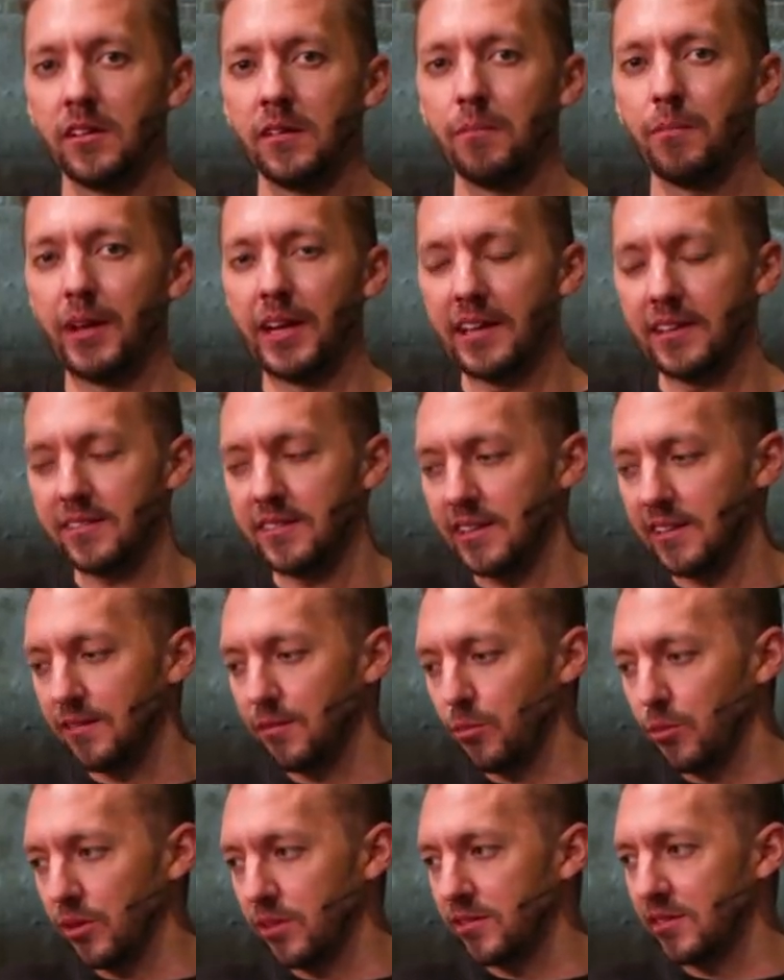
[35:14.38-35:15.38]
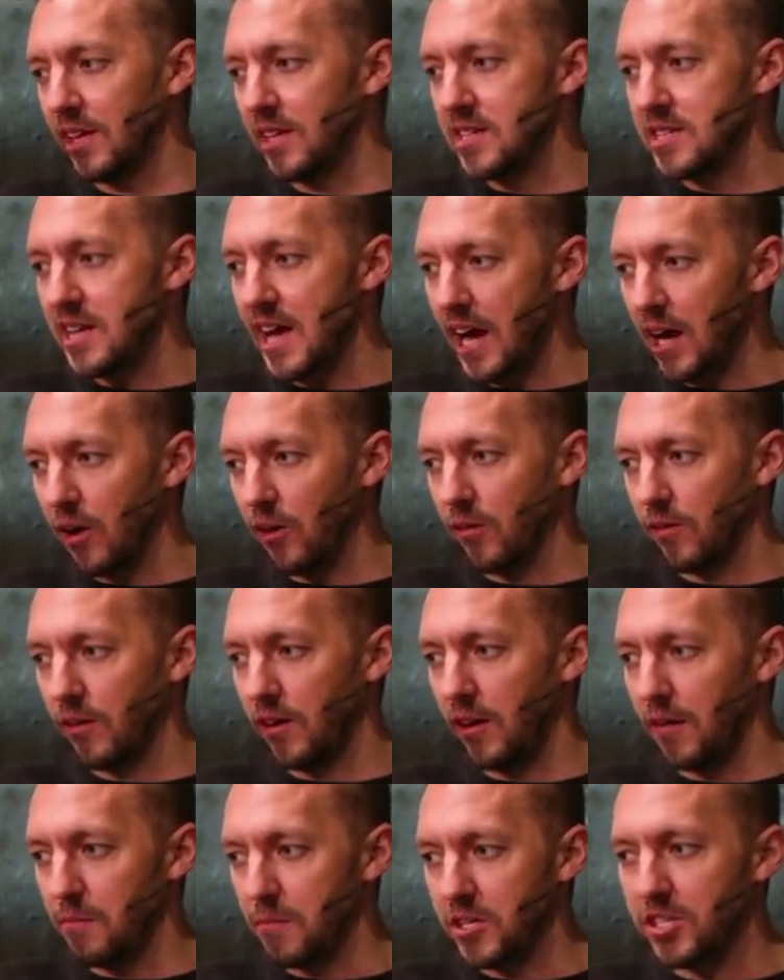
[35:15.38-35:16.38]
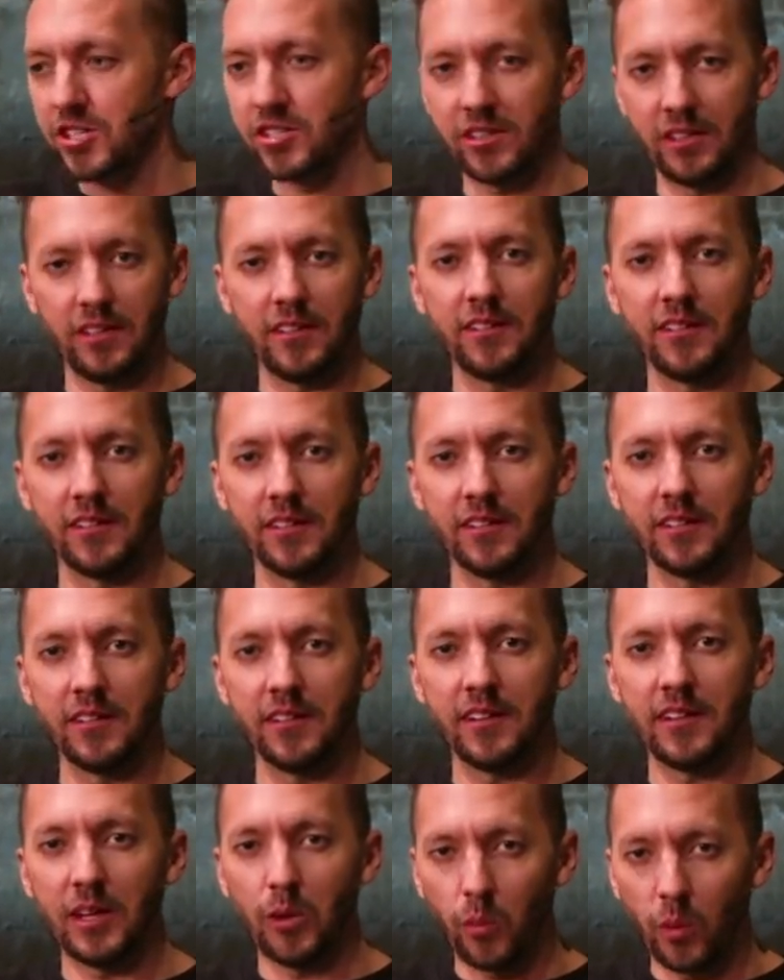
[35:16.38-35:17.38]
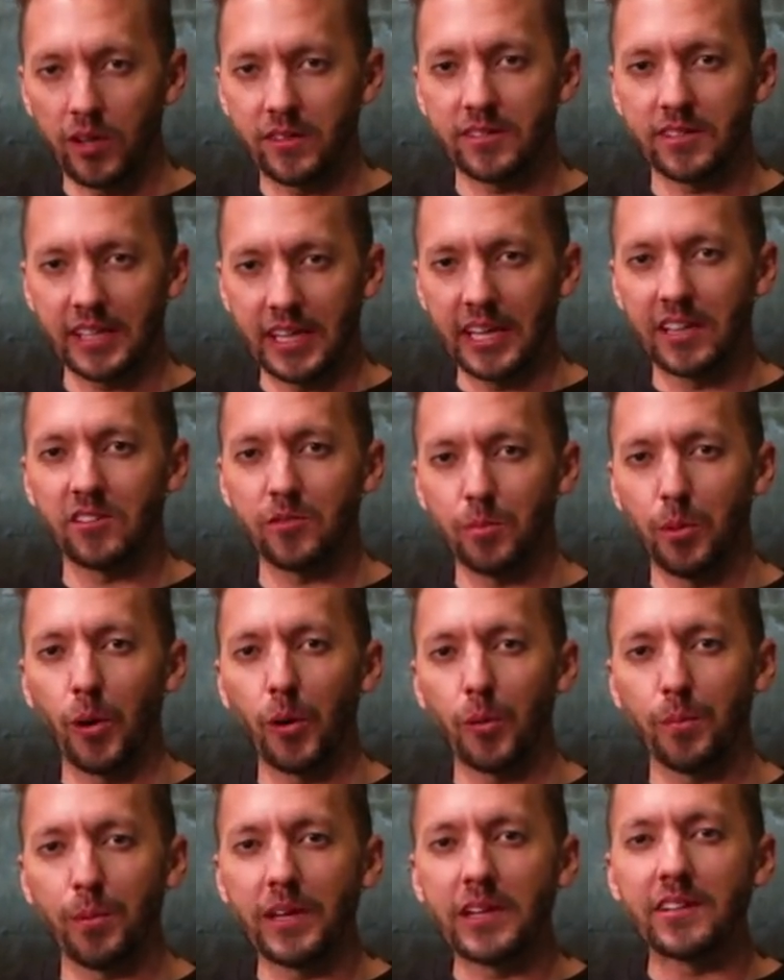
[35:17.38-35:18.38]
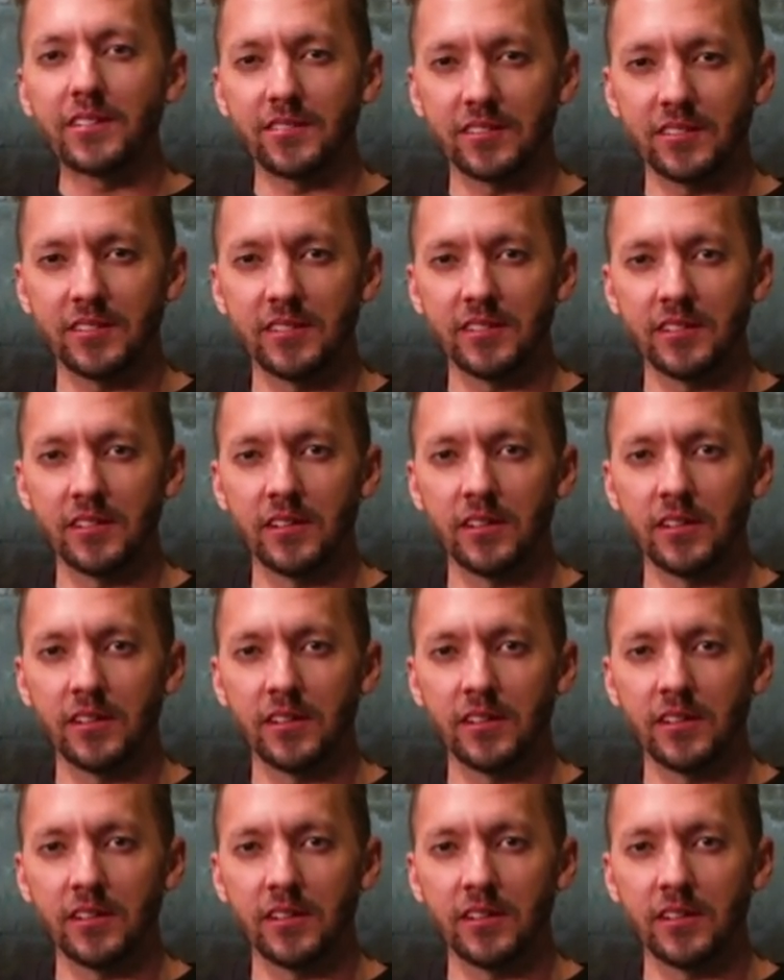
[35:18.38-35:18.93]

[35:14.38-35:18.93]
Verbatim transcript: but as they were sent out on mission, he once again spoke peace.